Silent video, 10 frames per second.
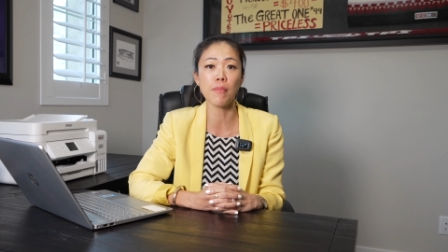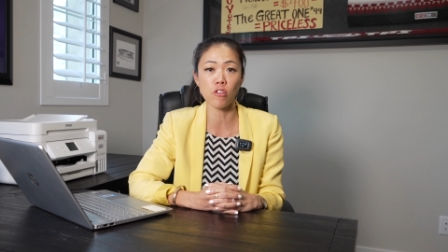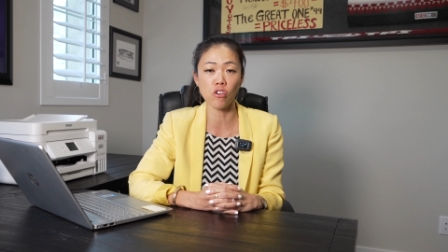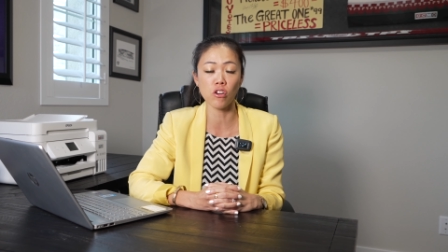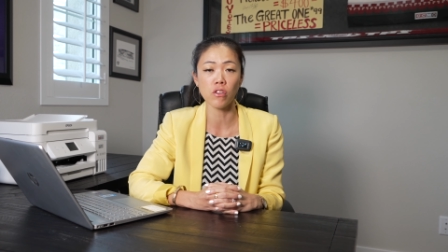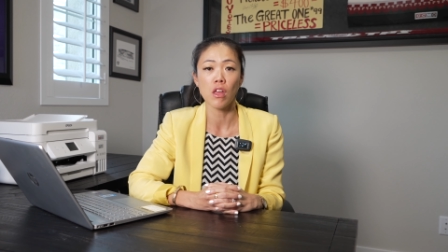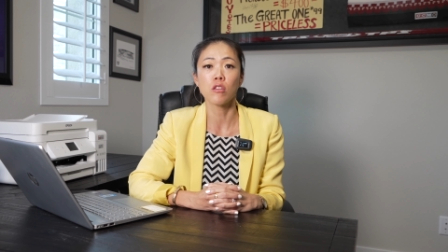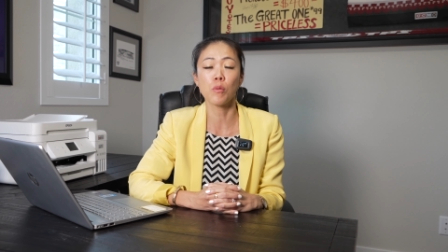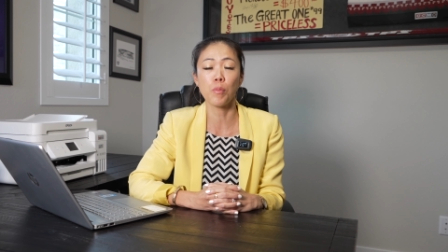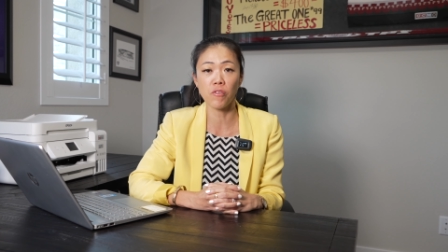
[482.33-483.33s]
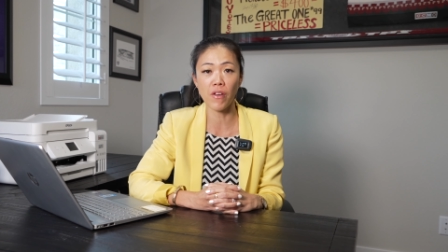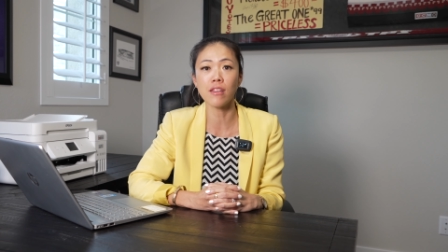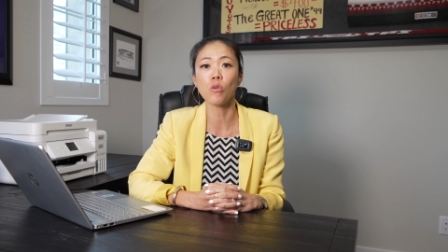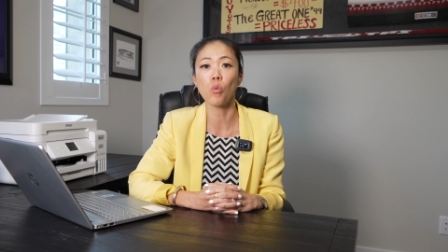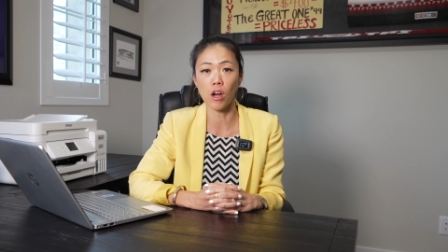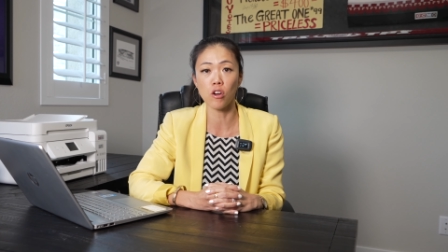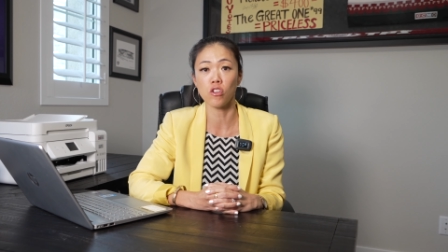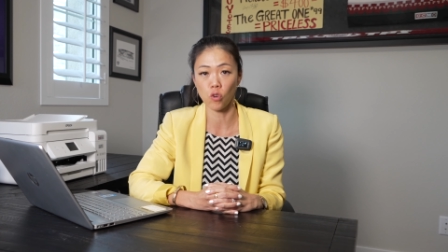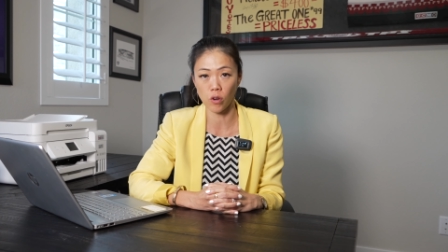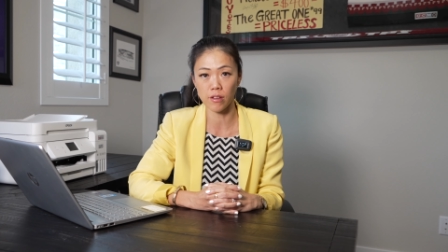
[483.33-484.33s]
measures to prevent water
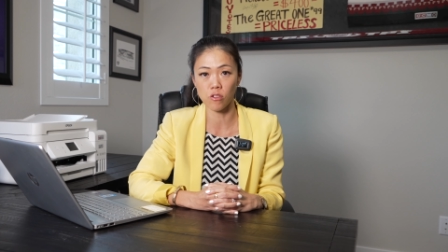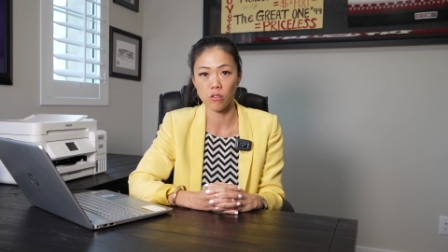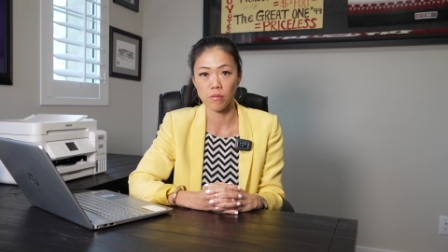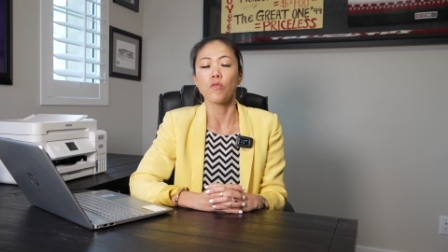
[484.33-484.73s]
shortage.